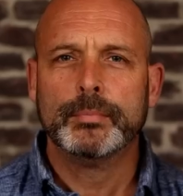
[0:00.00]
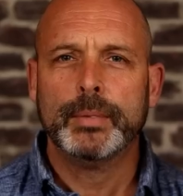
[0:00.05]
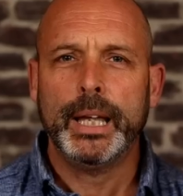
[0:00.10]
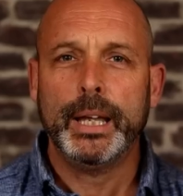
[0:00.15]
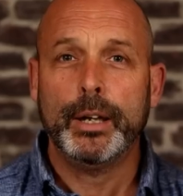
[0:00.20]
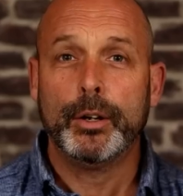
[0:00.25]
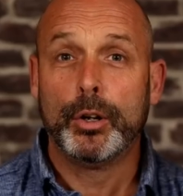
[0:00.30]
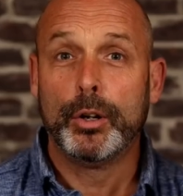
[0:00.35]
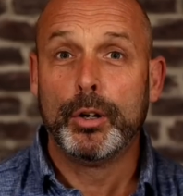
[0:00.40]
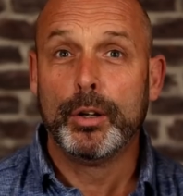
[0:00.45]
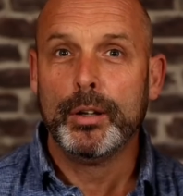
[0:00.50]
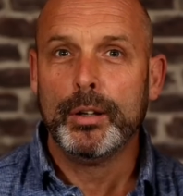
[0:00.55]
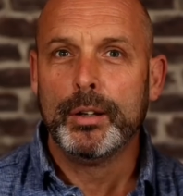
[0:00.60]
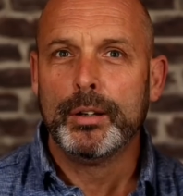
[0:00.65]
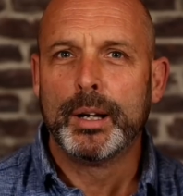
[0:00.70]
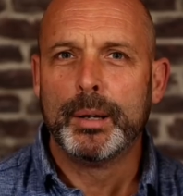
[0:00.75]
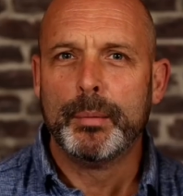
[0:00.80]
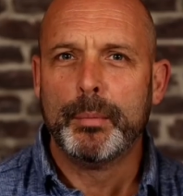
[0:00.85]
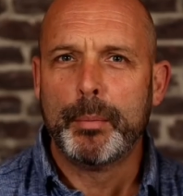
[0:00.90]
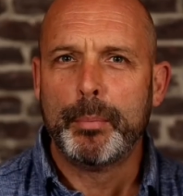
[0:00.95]
Hey
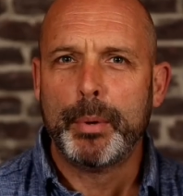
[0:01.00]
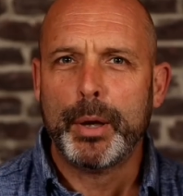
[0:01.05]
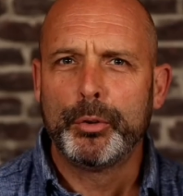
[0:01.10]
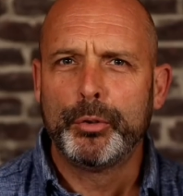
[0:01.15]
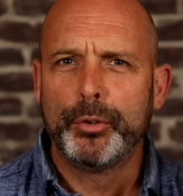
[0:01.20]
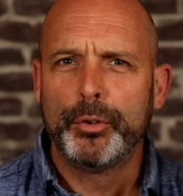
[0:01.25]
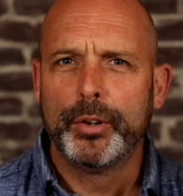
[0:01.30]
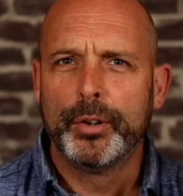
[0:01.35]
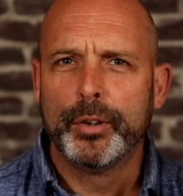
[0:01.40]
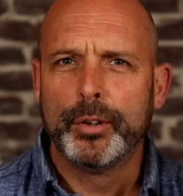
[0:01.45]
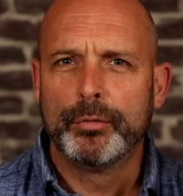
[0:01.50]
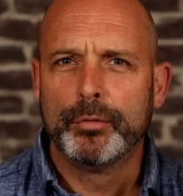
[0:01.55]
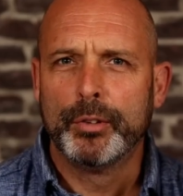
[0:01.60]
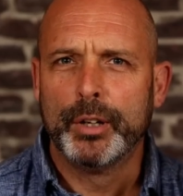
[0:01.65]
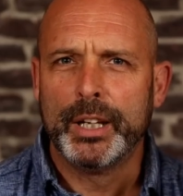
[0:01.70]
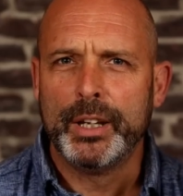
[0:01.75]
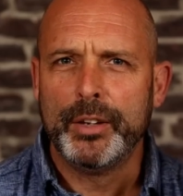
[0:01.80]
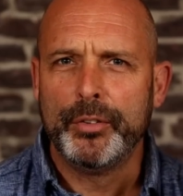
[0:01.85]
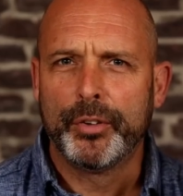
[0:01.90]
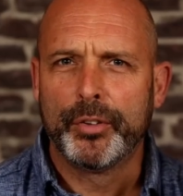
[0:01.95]
all, I'm about to
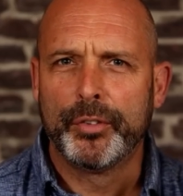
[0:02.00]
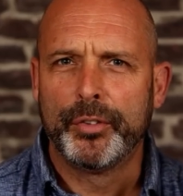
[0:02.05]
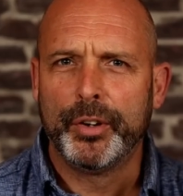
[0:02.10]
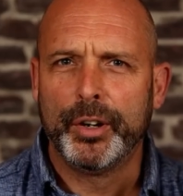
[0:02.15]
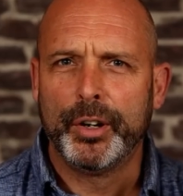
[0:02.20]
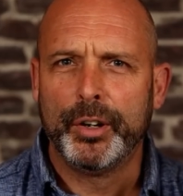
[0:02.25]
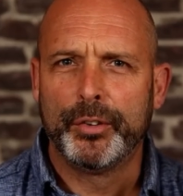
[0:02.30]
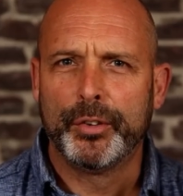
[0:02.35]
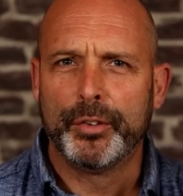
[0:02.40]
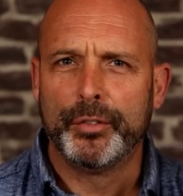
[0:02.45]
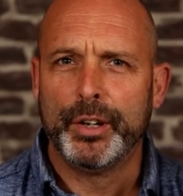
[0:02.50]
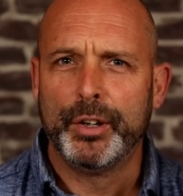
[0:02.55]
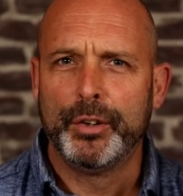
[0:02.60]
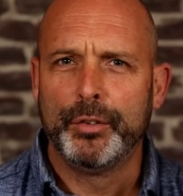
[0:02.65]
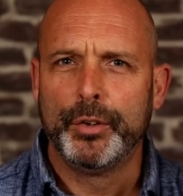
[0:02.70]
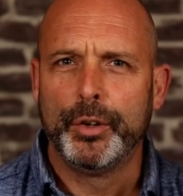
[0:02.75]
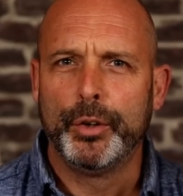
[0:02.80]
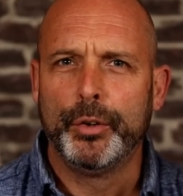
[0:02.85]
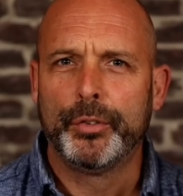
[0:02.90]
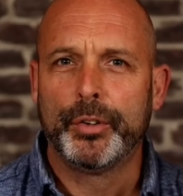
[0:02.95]
release a series of
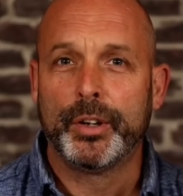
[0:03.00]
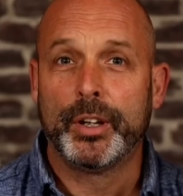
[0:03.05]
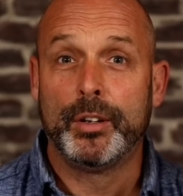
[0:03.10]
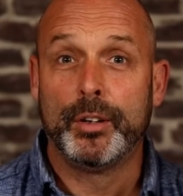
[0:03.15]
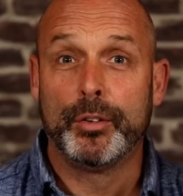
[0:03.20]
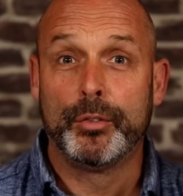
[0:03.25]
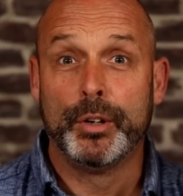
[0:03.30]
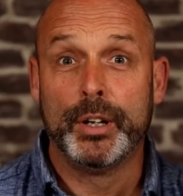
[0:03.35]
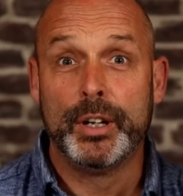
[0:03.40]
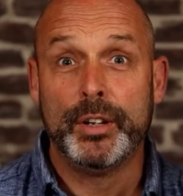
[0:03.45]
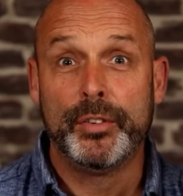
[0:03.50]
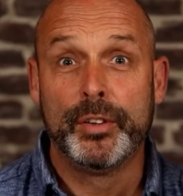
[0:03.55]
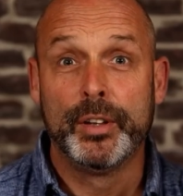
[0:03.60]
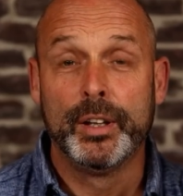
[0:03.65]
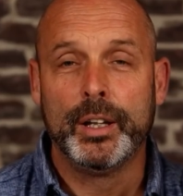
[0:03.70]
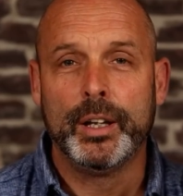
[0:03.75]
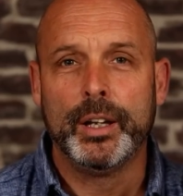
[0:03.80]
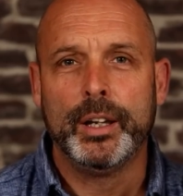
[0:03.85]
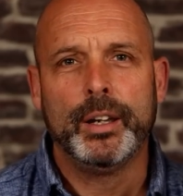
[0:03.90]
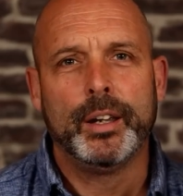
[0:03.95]
interviews I did
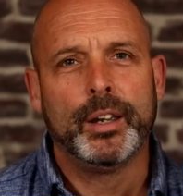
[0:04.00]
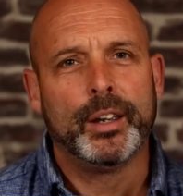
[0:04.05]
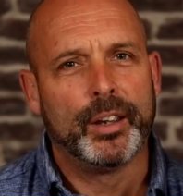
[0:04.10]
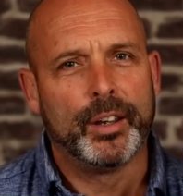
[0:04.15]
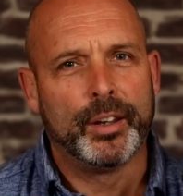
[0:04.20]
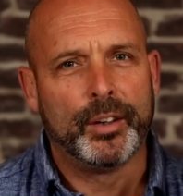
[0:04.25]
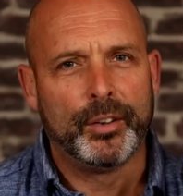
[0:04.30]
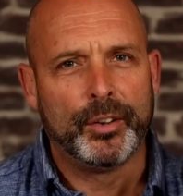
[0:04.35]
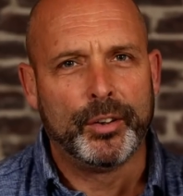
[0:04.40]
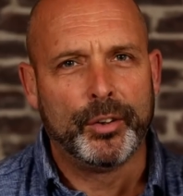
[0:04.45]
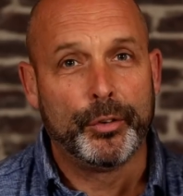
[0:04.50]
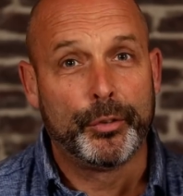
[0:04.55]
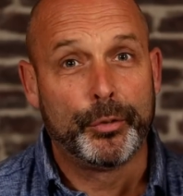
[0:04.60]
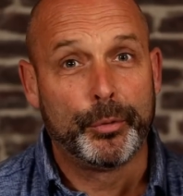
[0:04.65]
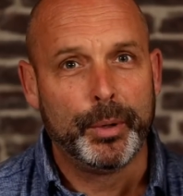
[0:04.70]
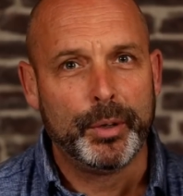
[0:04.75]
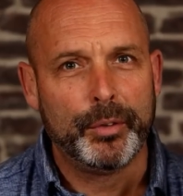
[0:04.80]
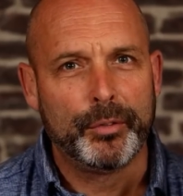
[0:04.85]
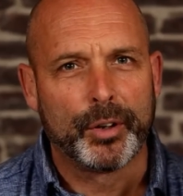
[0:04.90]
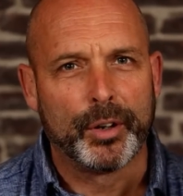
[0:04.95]
recently in
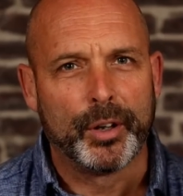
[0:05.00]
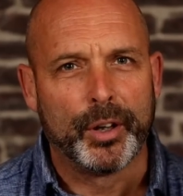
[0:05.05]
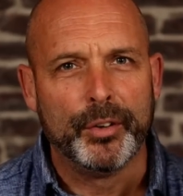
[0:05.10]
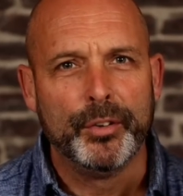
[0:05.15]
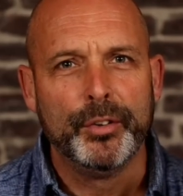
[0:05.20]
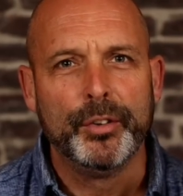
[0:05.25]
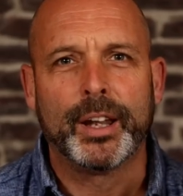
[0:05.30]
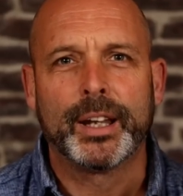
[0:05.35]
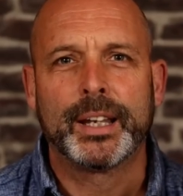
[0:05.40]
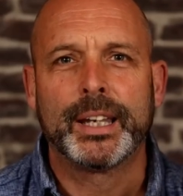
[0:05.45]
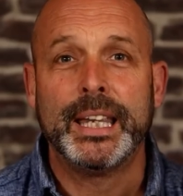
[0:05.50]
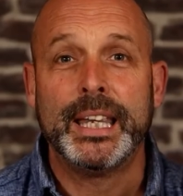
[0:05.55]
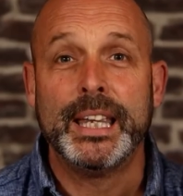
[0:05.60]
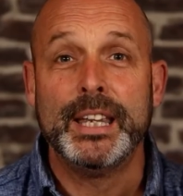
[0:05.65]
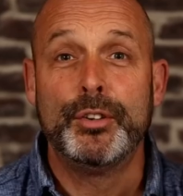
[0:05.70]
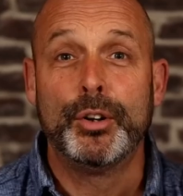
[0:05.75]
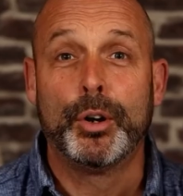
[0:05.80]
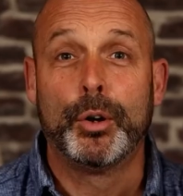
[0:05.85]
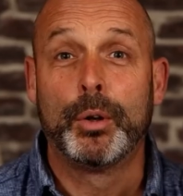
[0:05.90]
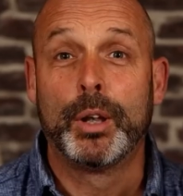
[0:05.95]
Switzerland at
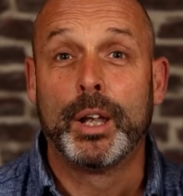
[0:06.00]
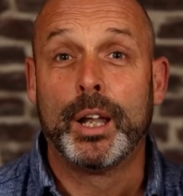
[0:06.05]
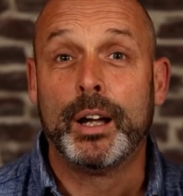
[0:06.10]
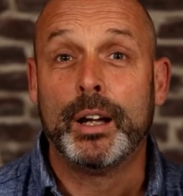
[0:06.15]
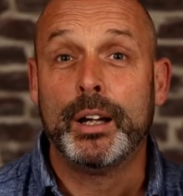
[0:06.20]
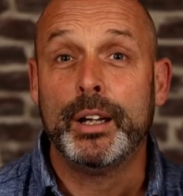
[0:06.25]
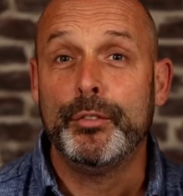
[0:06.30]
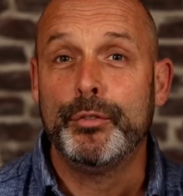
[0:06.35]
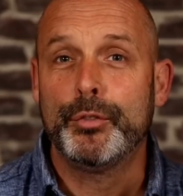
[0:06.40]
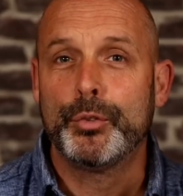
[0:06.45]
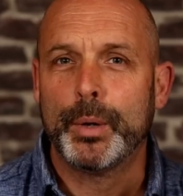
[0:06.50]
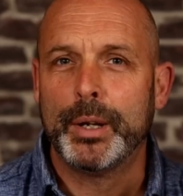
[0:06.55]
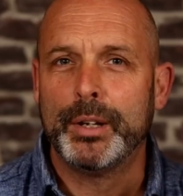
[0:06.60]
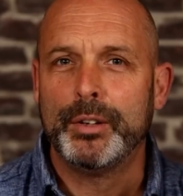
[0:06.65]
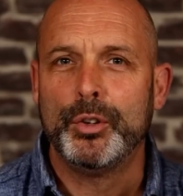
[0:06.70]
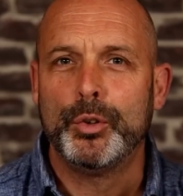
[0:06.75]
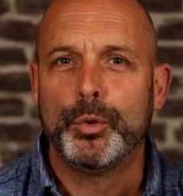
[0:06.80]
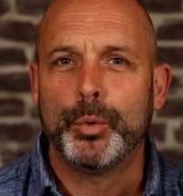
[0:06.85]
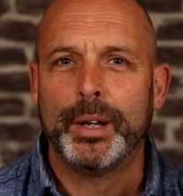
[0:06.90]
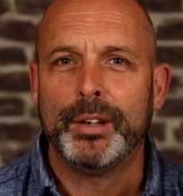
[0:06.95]
Keto Live
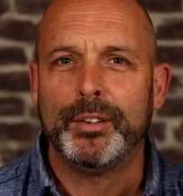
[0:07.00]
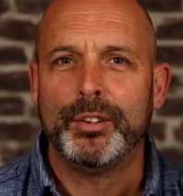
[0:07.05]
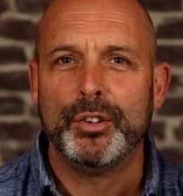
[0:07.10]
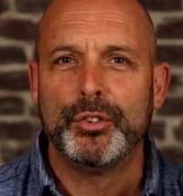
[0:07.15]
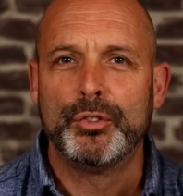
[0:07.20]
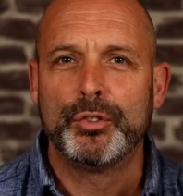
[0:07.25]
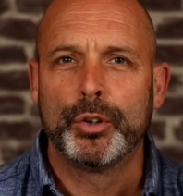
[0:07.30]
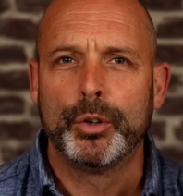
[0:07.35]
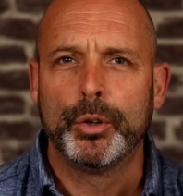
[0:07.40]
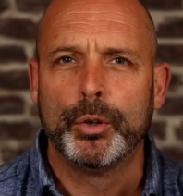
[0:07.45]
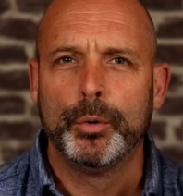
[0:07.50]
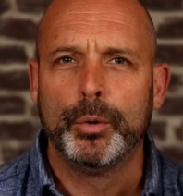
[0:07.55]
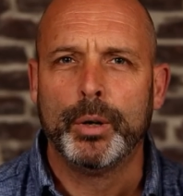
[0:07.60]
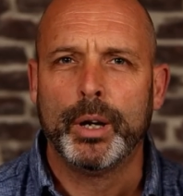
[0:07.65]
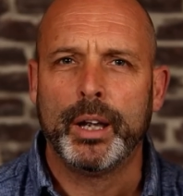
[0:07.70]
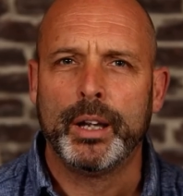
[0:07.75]
2022,